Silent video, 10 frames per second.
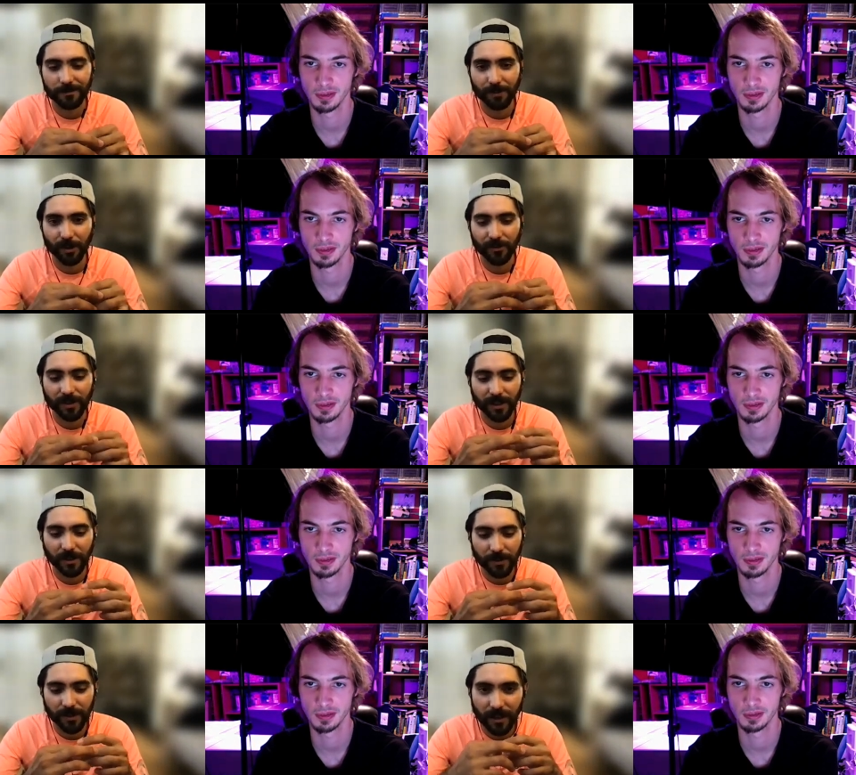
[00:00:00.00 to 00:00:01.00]
Speaker 1: perfectly,
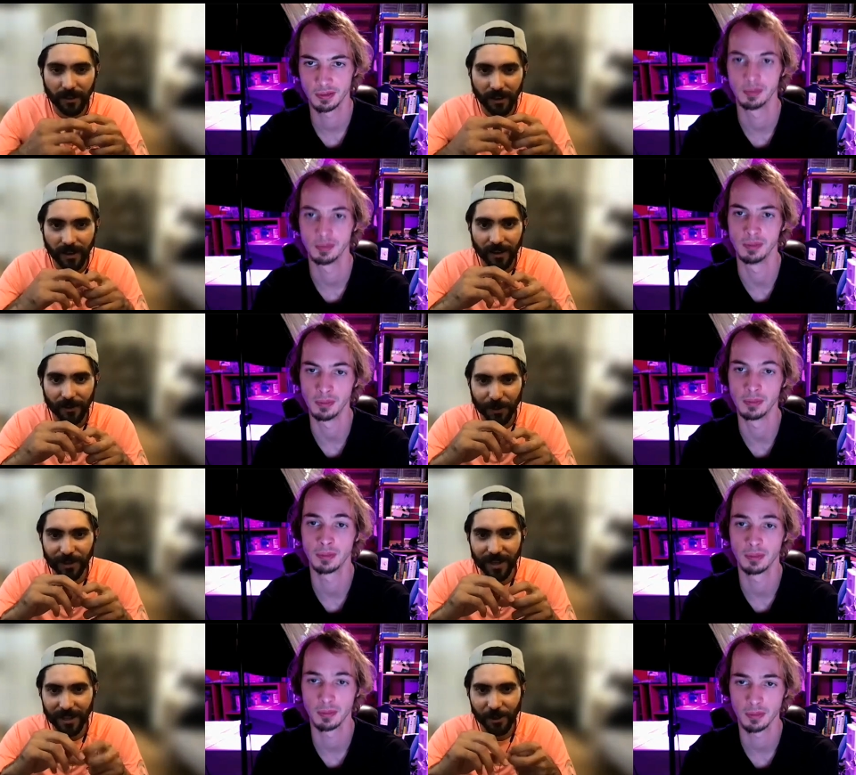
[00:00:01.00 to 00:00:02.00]
but then when you
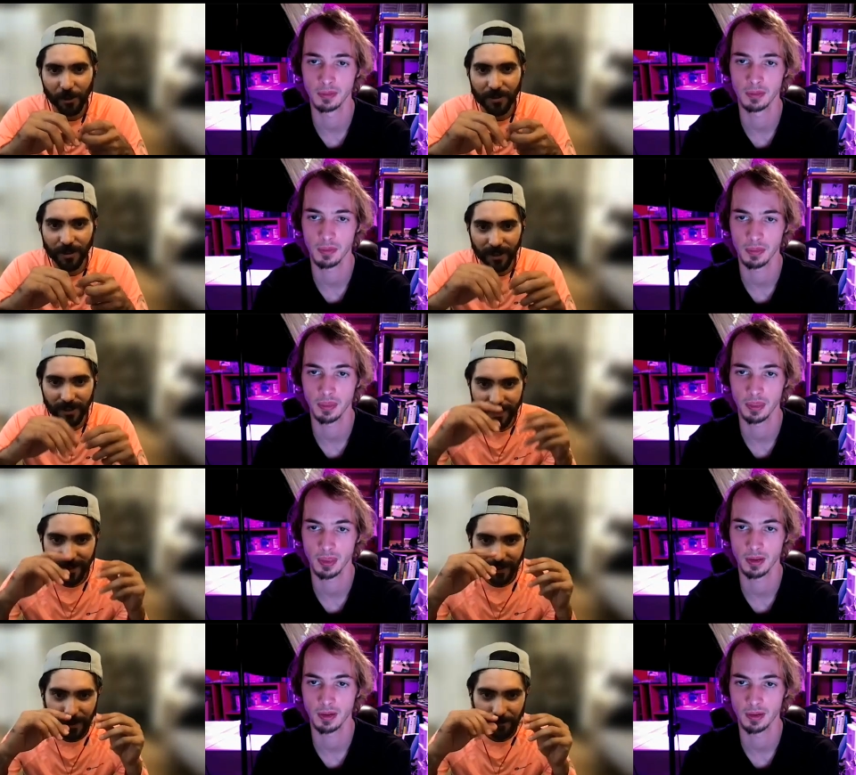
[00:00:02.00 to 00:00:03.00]
get closer, it's
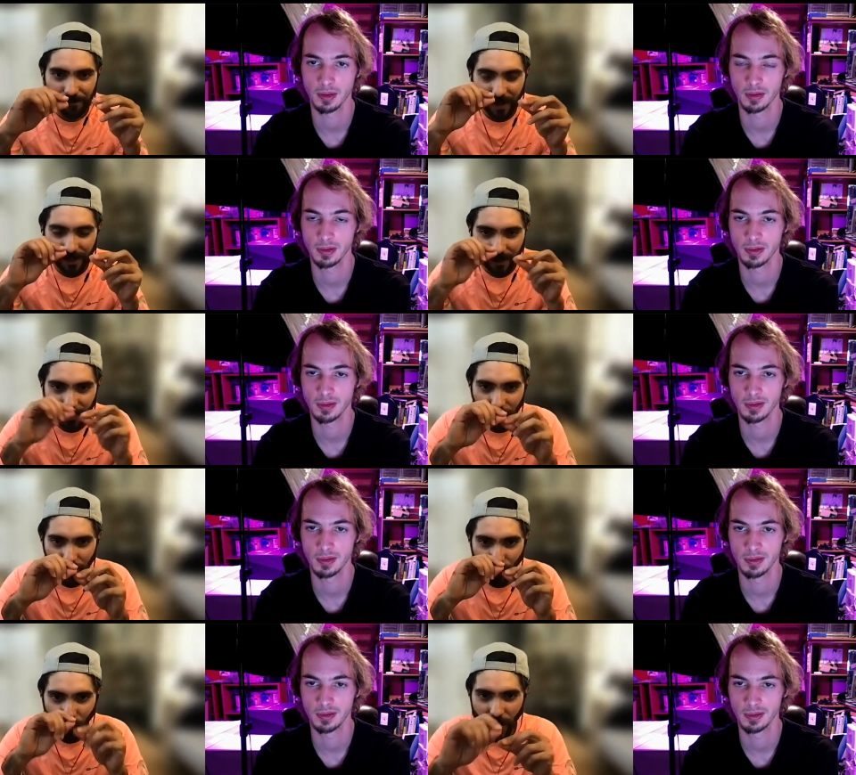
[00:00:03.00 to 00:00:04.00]

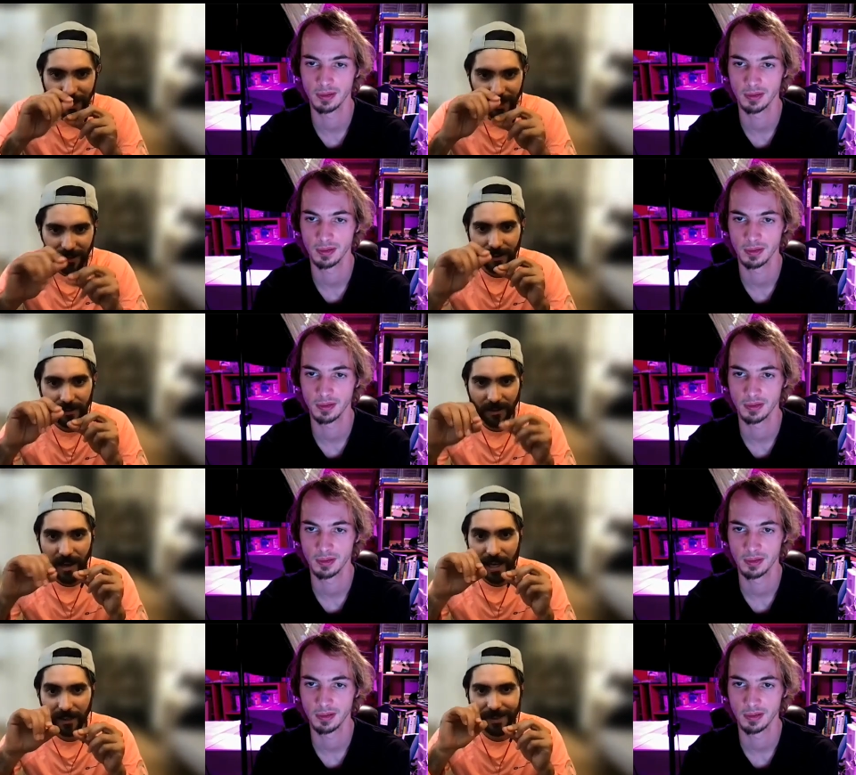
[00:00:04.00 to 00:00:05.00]
little rugged
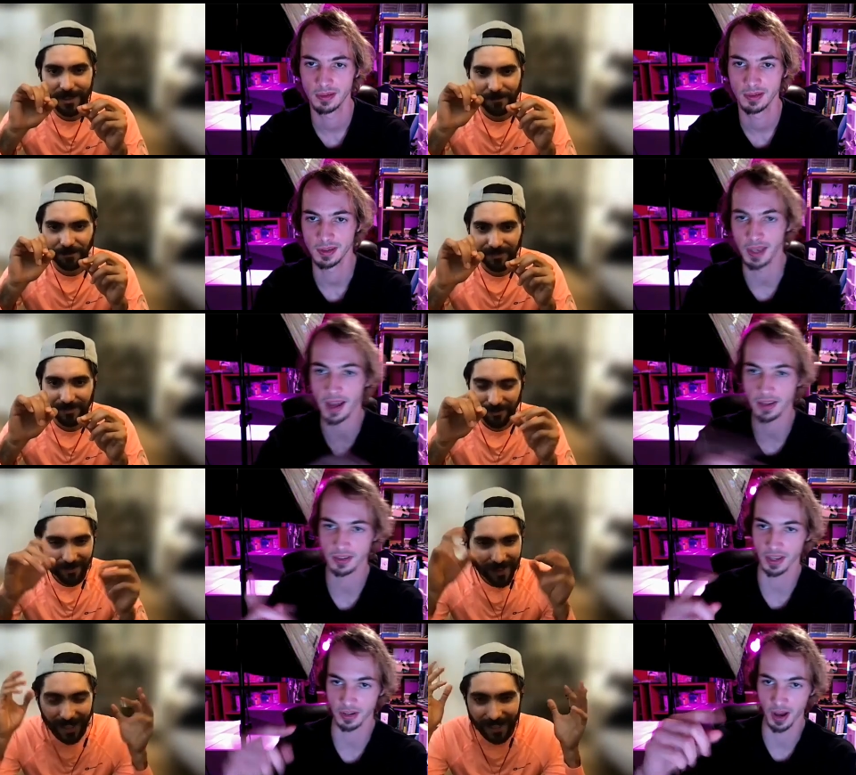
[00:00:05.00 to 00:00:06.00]
lines.
Speaker 2: Yeah, it's
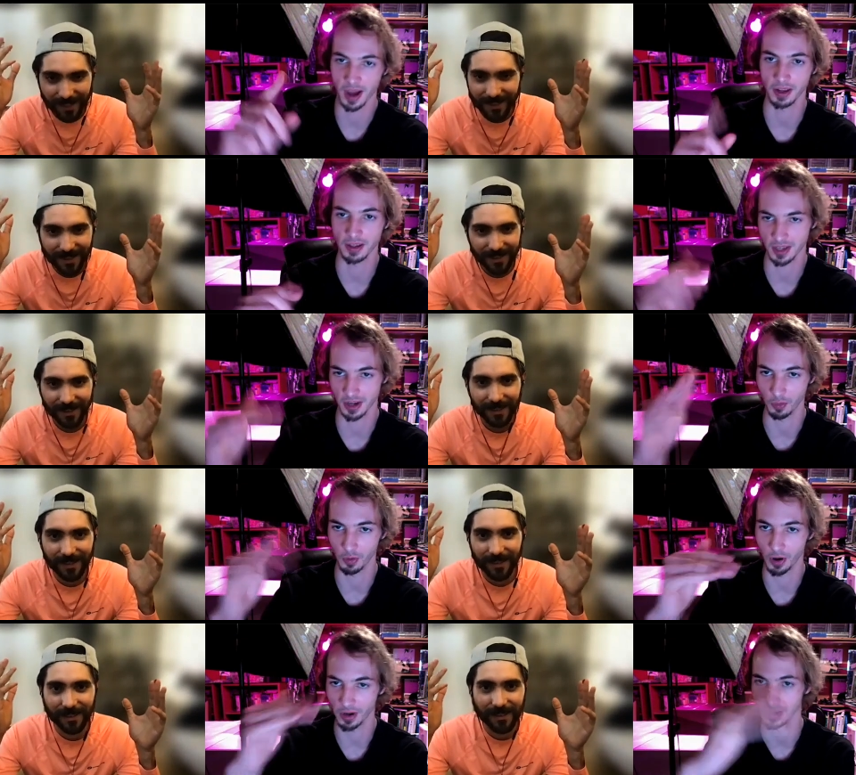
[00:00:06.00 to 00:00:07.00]
like not it's, like a
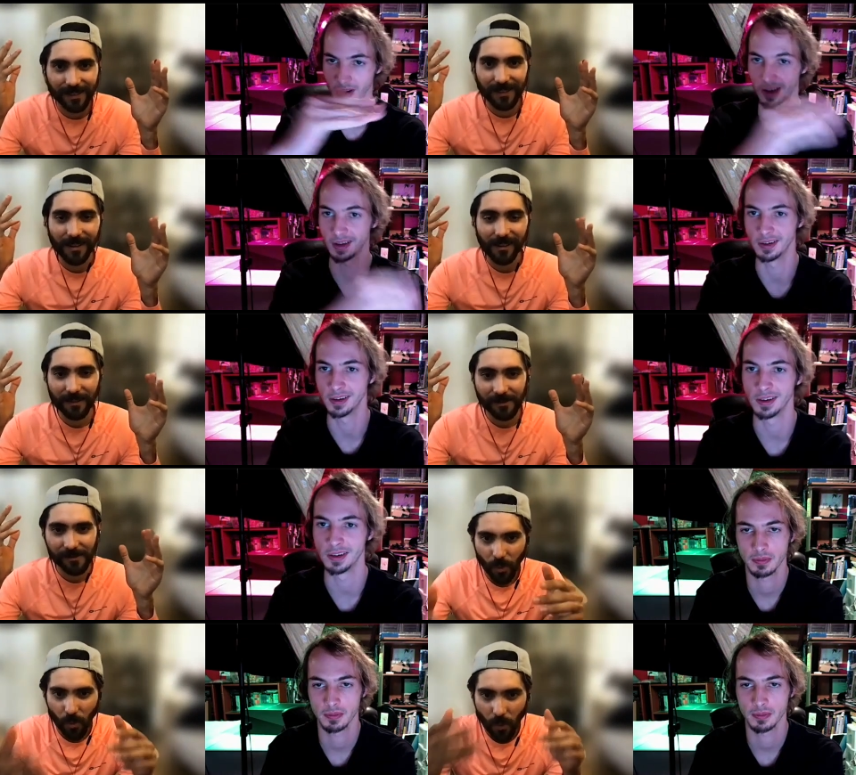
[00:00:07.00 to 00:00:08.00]
rugged line.
Speaker 1: Yeah.
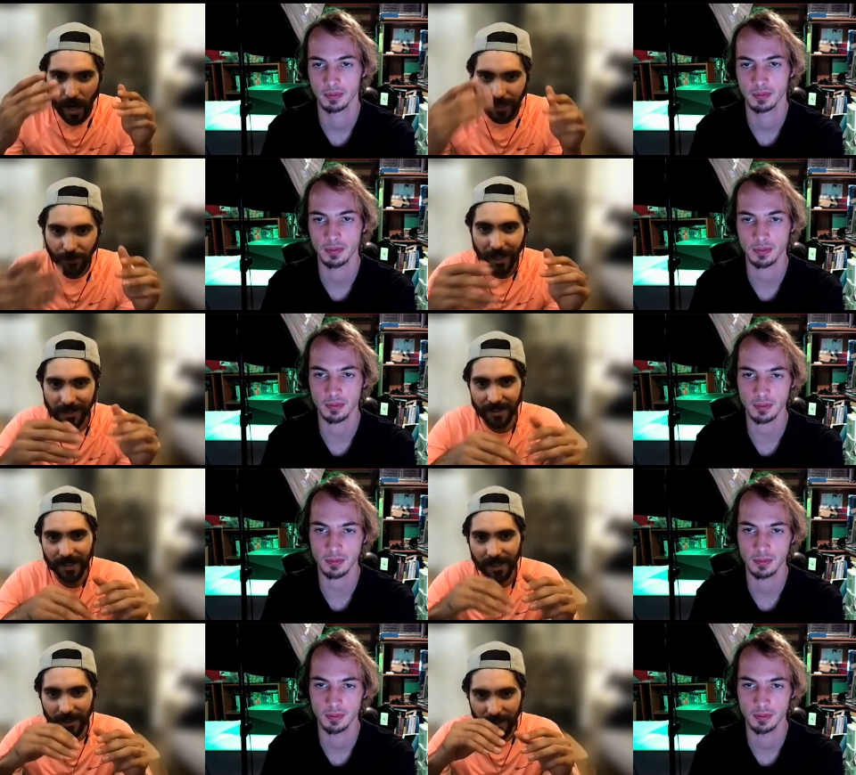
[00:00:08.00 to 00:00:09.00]
Why do I
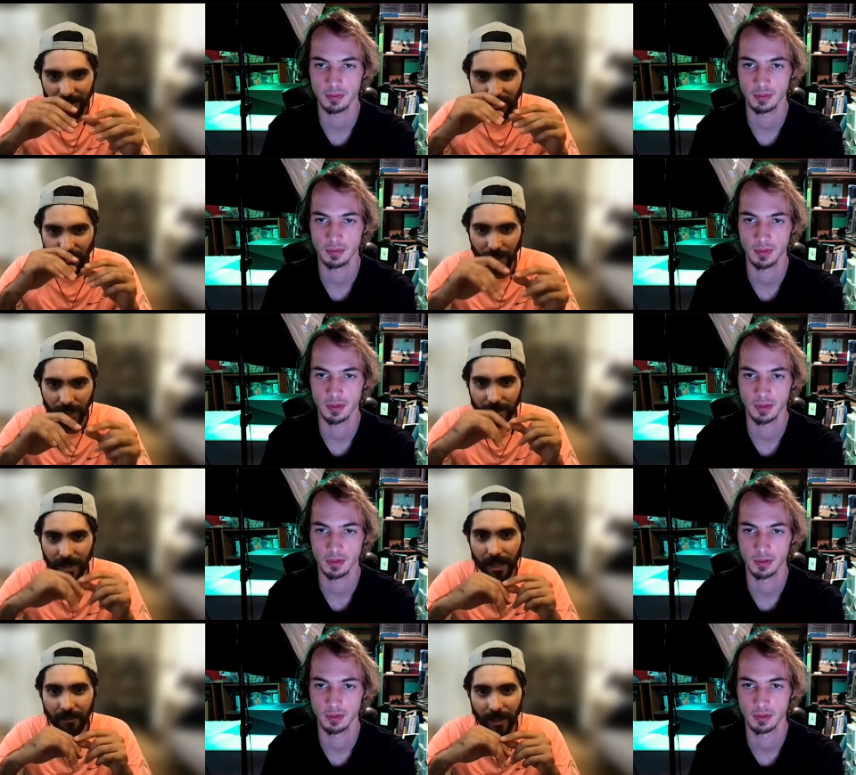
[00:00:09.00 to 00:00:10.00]
see a straight
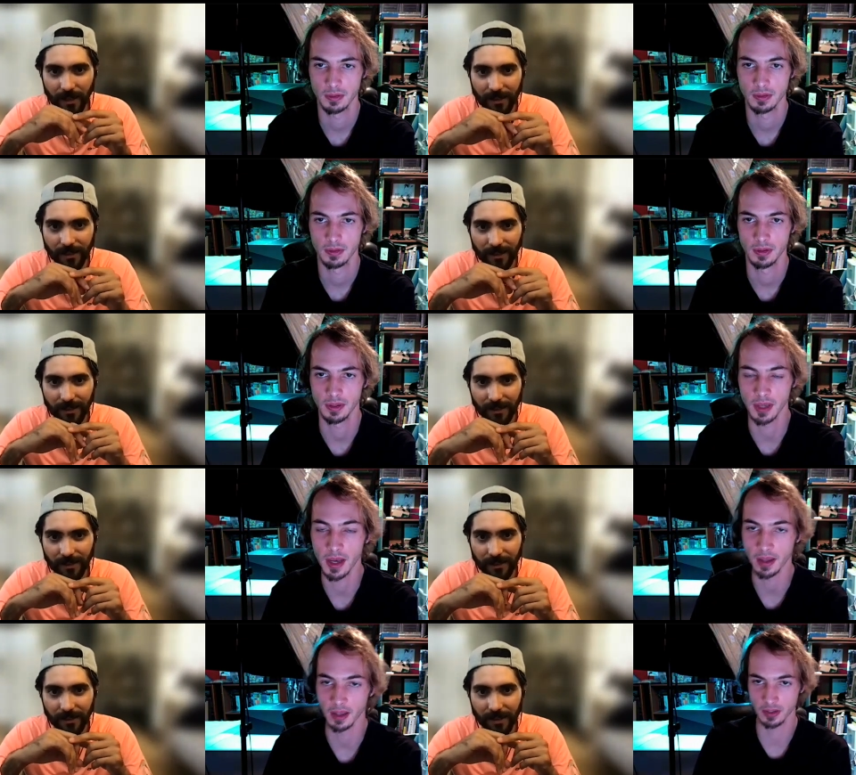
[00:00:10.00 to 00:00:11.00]
line then?
Speaker 2: Yeah,
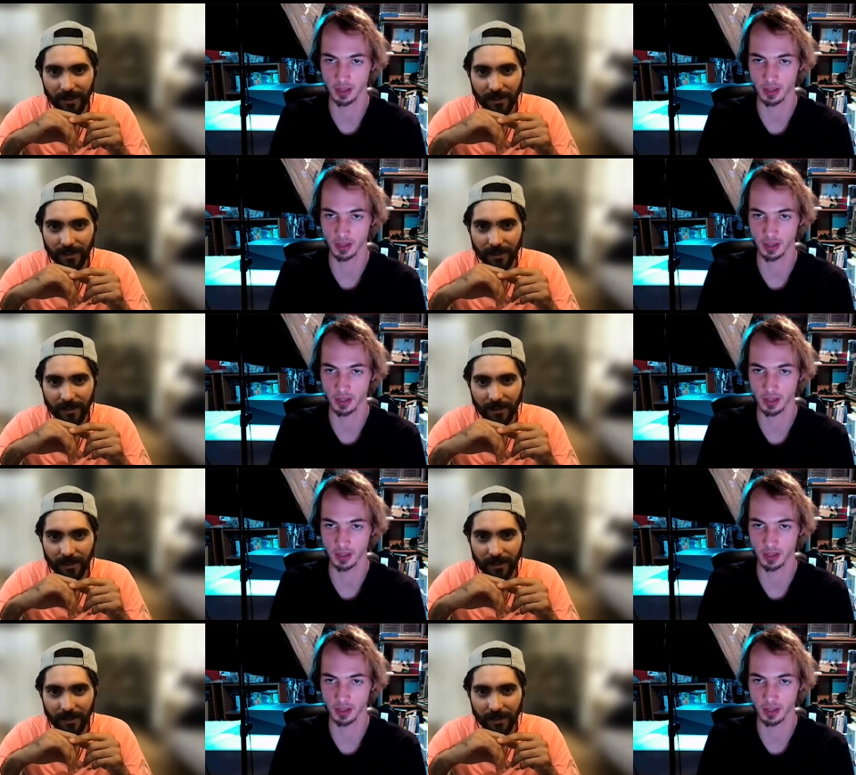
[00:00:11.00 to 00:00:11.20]
it's like